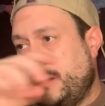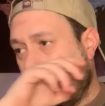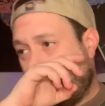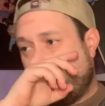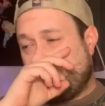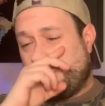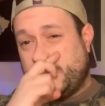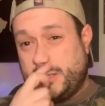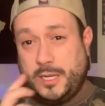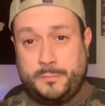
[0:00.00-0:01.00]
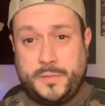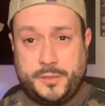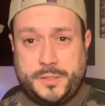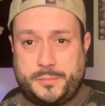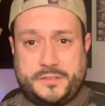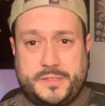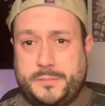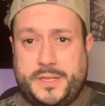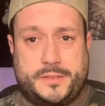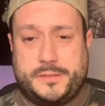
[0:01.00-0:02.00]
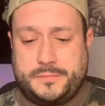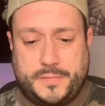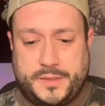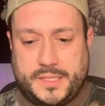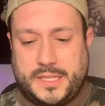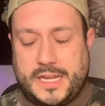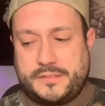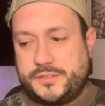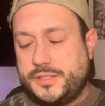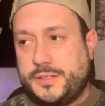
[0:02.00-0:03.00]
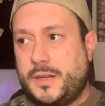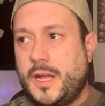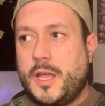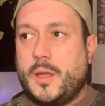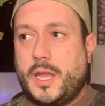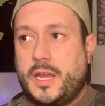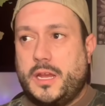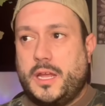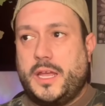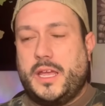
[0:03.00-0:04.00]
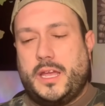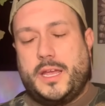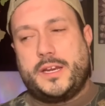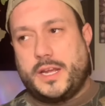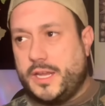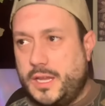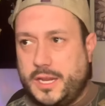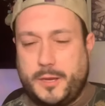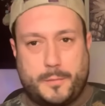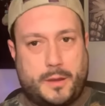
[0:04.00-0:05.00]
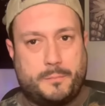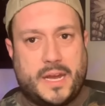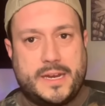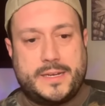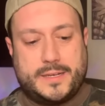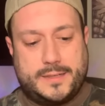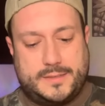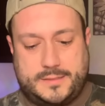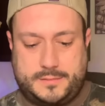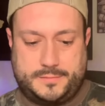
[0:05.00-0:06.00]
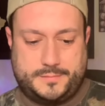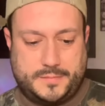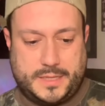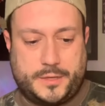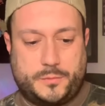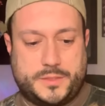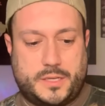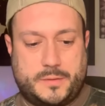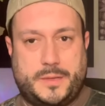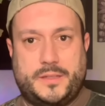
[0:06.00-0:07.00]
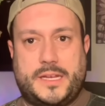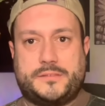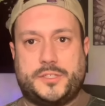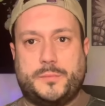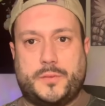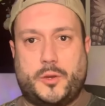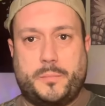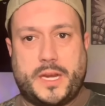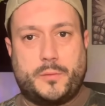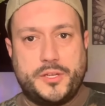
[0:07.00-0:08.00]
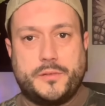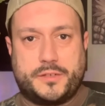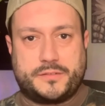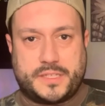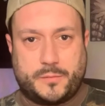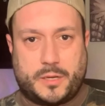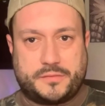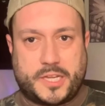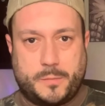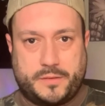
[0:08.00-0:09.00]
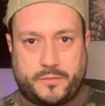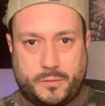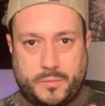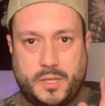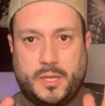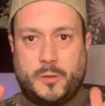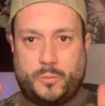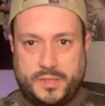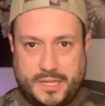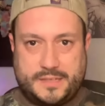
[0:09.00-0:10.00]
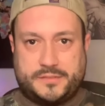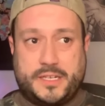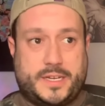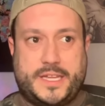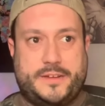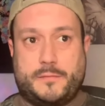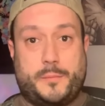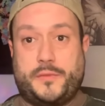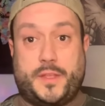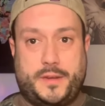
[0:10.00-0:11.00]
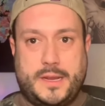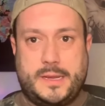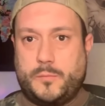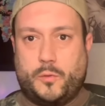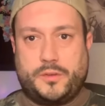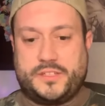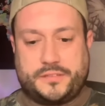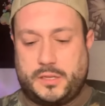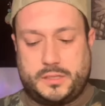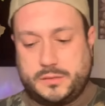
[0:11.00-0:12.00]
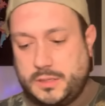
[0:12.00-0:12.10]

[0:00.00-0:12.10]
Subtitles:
First of all, 1,000,000% better than last year. And I don't want to talk about last year anymore, but I want you to understand where I was coming from with last year. And I can't even remember the name or the song.